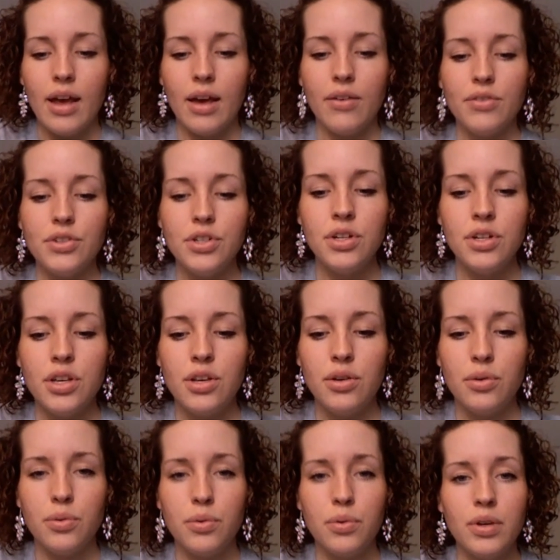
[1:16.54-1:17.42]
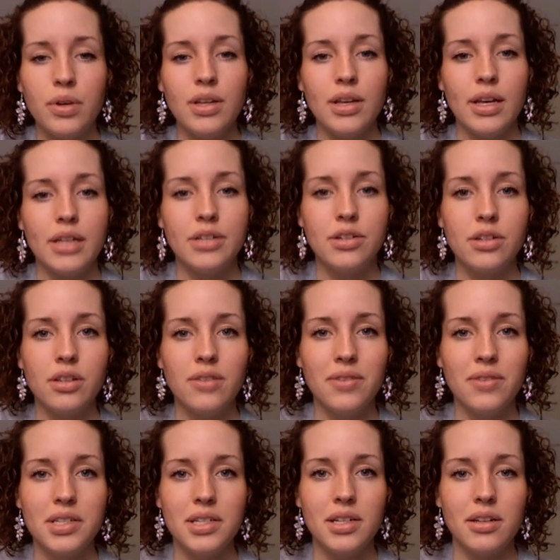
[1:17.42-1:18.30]
After you enter the
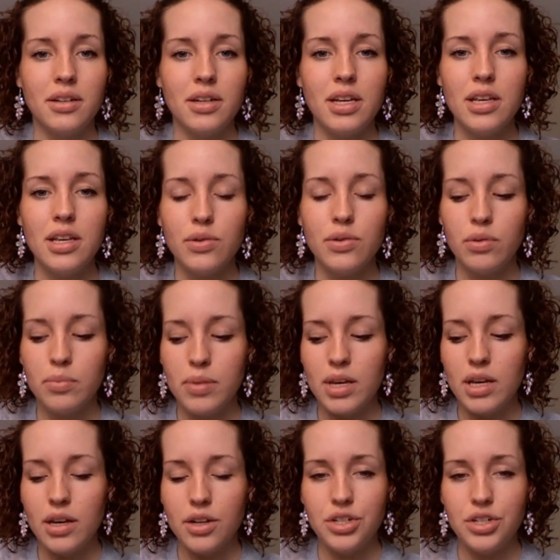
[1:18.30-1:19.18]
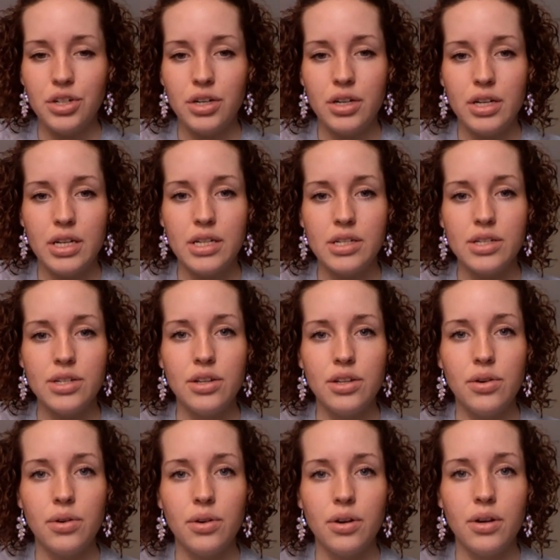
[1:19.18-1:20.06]
facility, you will be ushered
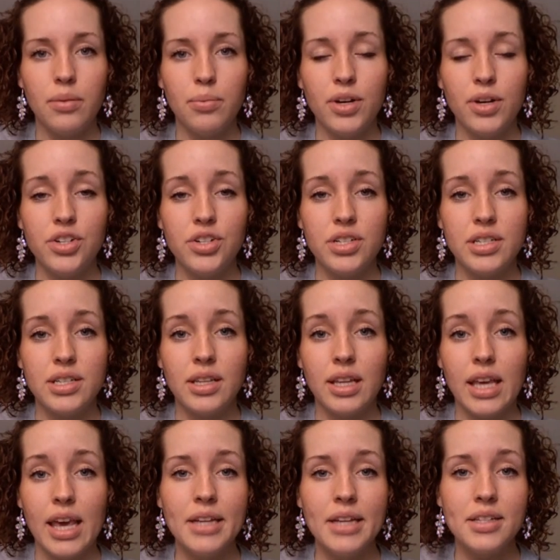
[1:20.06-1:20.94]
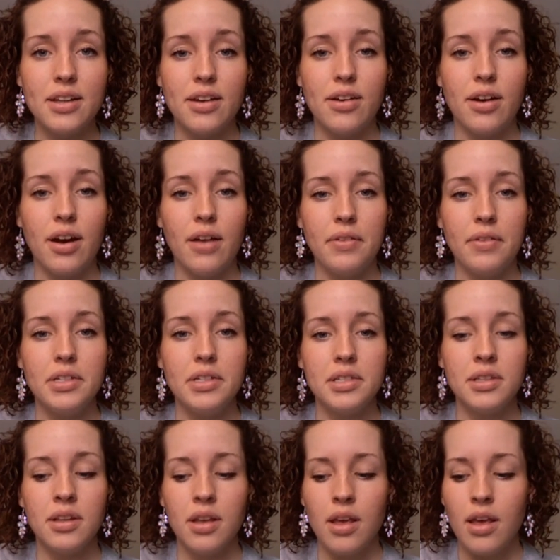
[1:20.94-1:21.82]
into your branch's liaison
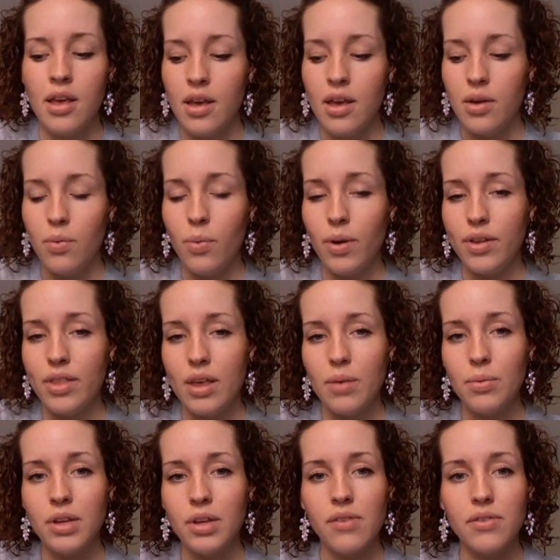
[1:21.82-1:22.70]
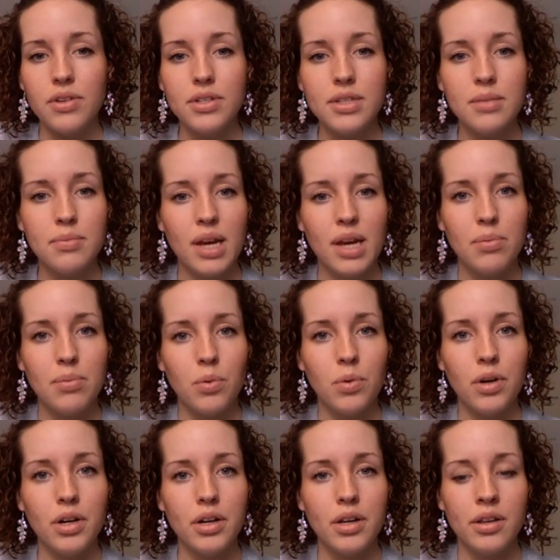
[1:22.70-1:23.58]
office, where they will give you some
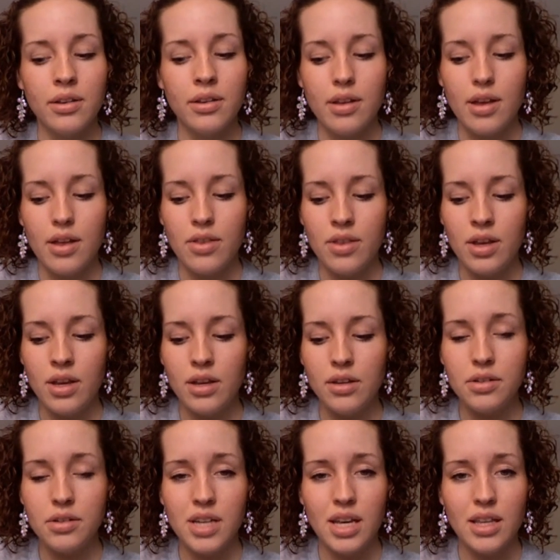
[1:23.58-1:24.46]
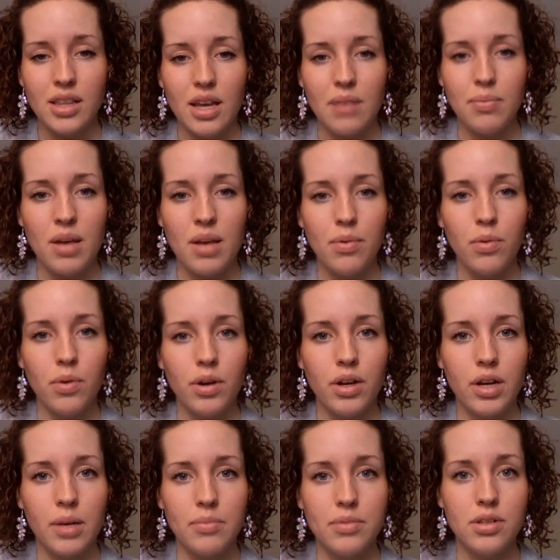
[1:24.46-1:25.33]
paperwork, and then you'll take that
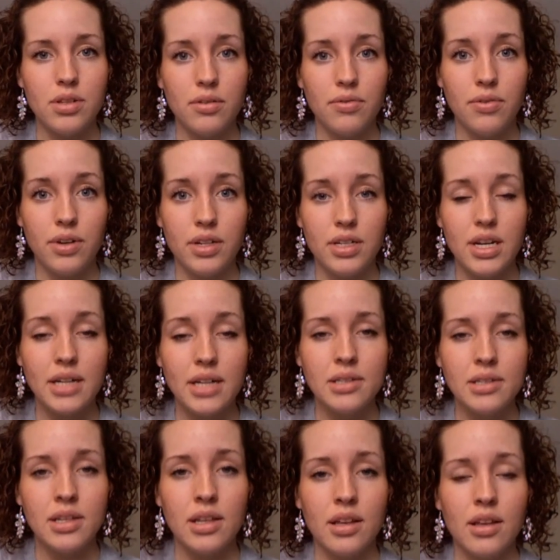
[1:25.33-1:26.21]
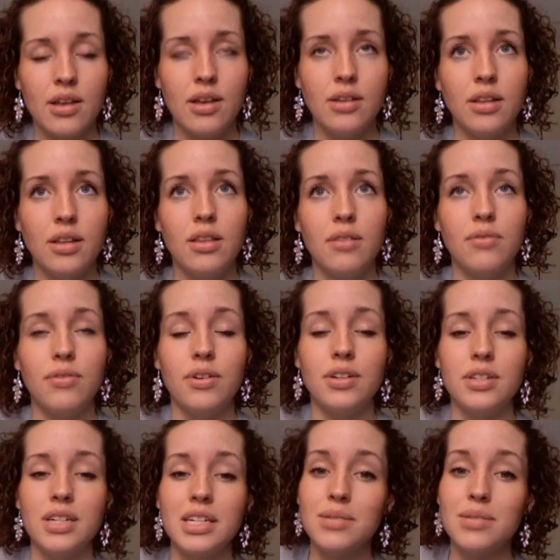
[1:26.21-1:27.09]
paperwork up to the front desk, and then the
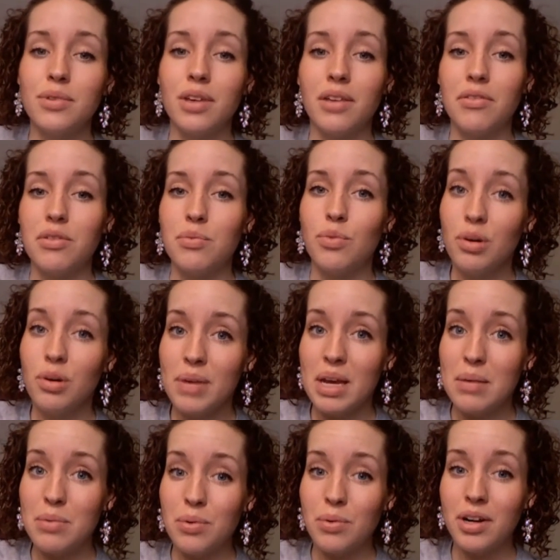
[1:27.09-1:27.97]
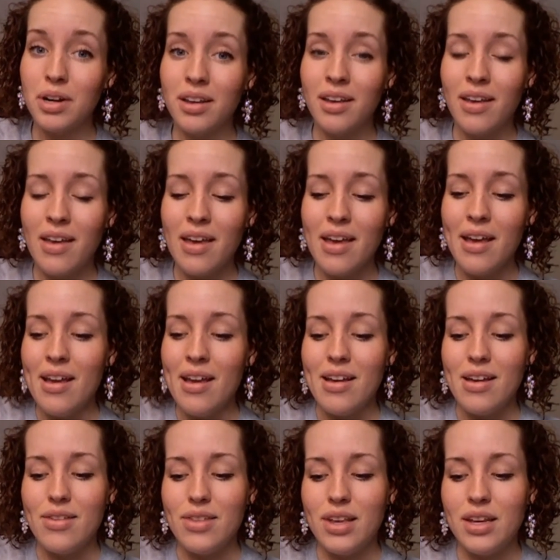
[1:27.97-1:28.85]
front desk will give you more paperwork,
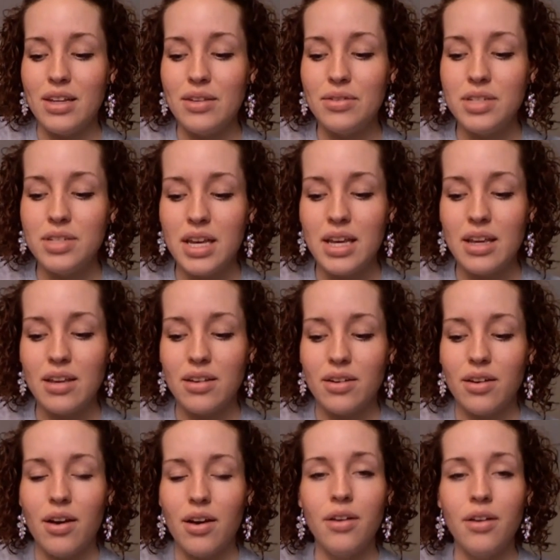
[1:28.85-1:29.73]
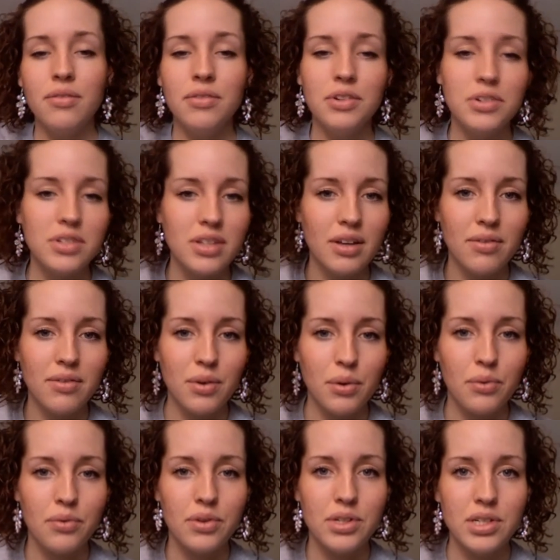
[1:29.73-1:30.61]
and then you'll take all of your stuff
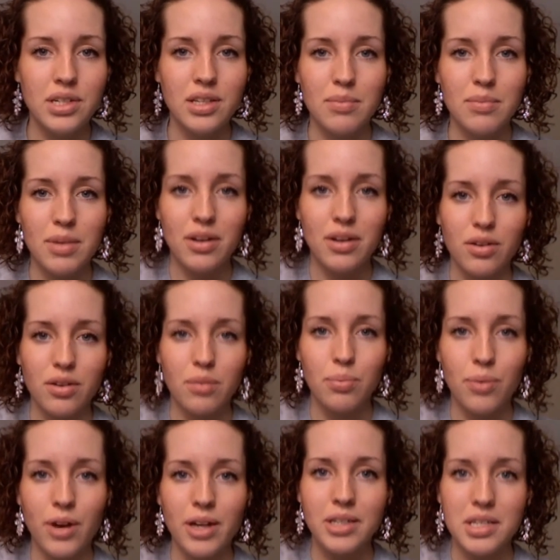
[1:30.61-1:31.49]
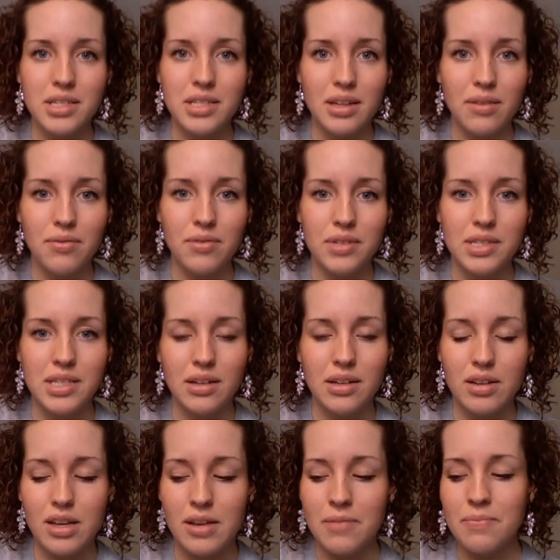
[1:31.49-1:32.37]
over to the medical processing
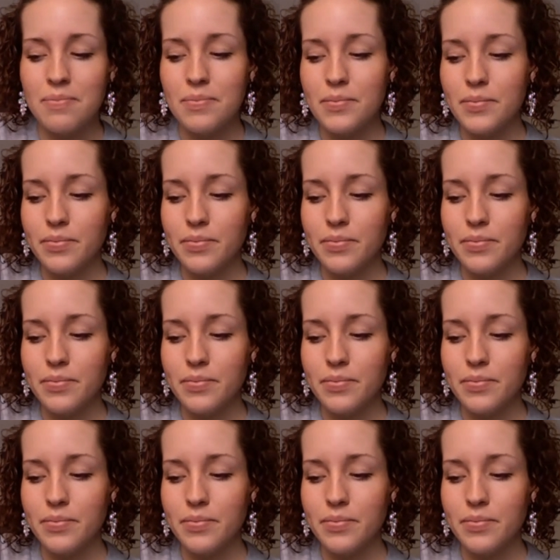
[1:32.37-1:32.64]
facility.